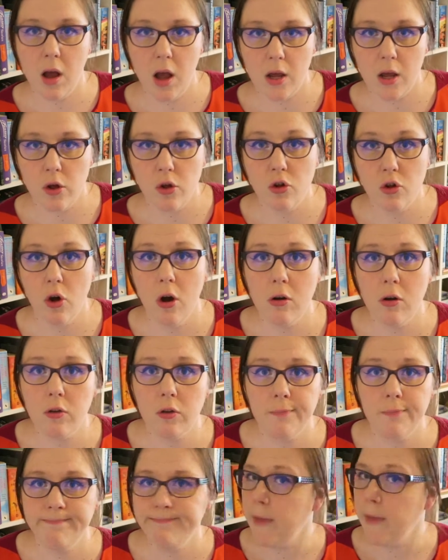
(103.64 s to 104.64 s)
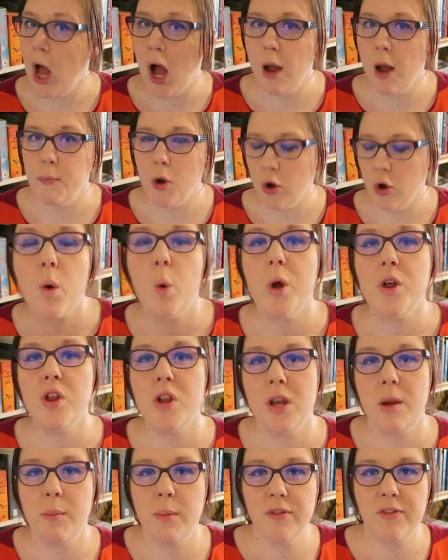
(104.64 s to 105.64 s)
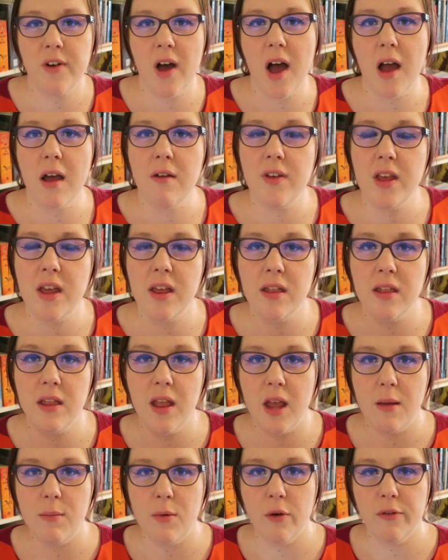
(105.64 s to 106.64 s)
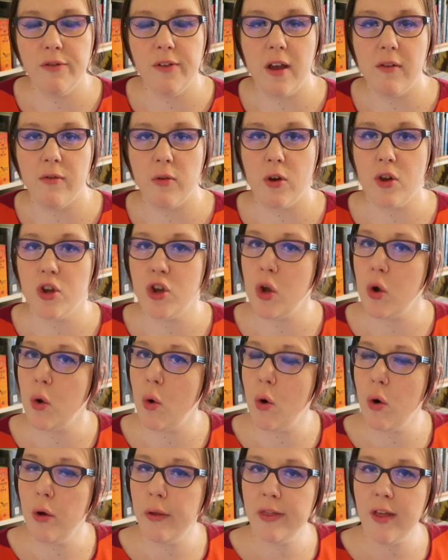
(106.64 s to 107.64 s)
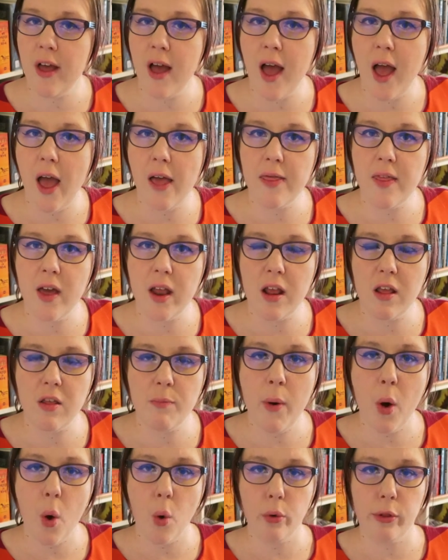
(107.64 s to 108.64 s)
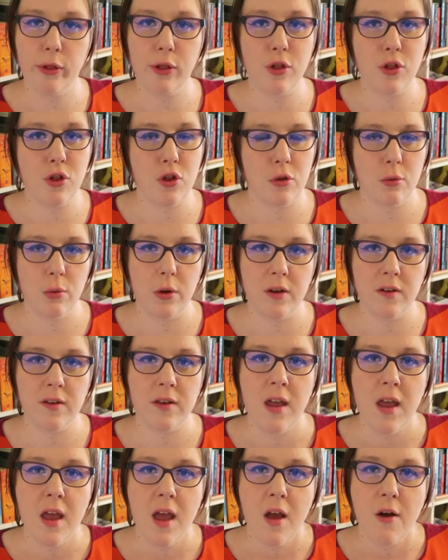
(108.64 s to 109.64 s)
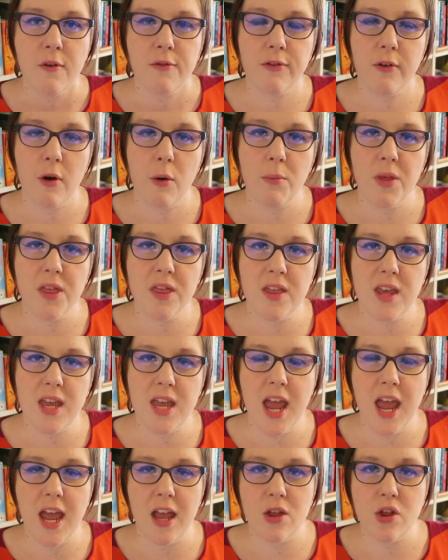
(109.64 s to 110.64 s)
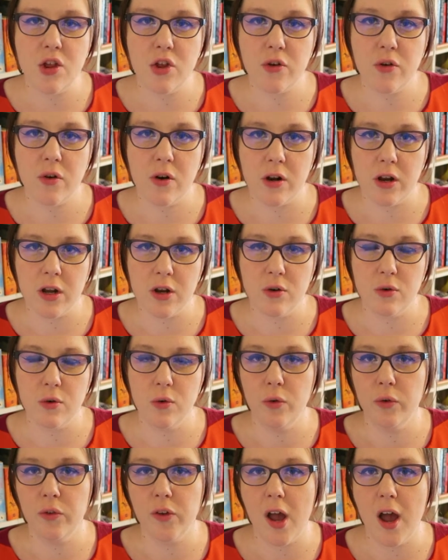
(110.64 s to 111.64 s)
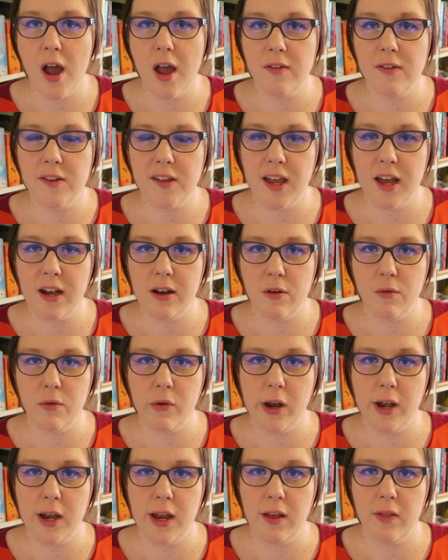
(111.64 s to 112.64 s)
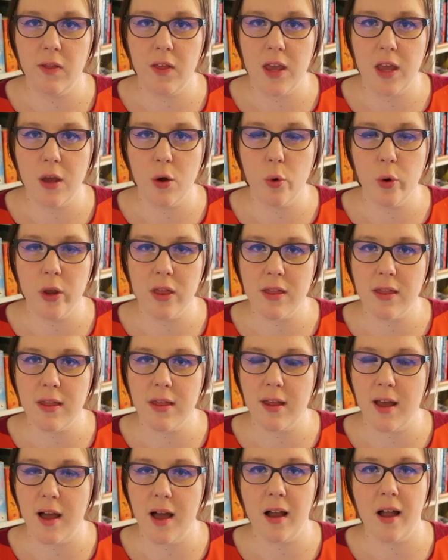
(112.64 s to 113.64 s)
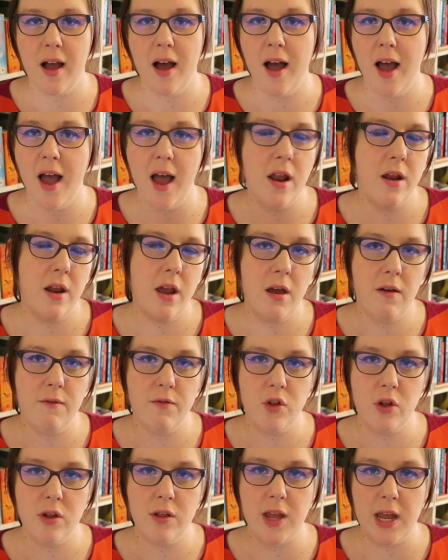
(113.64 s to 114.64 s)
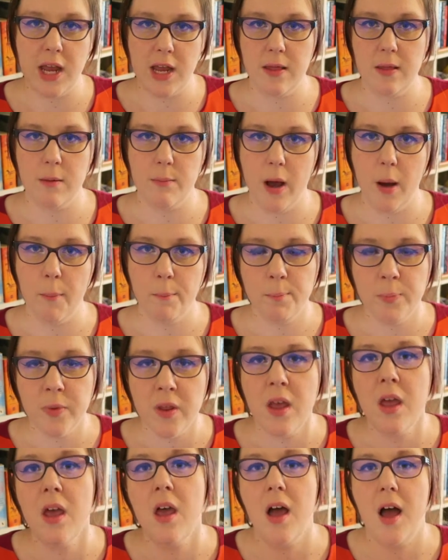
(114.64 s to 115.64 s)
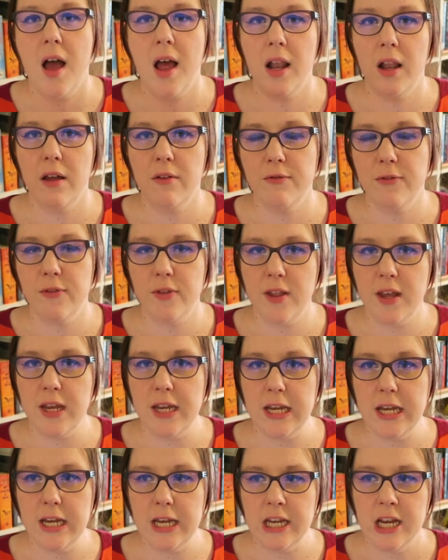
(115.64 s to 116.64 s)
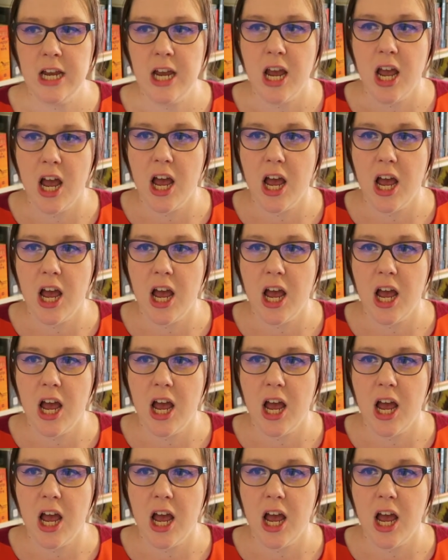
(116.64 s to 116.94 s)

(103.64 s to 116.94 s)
Are you shocked? I'm not. Question number 5 is, name your favourite new author, and that is Paul Stewart from the Edge Chronicles. I started reading the Quint saga and have just eaten them up. I love the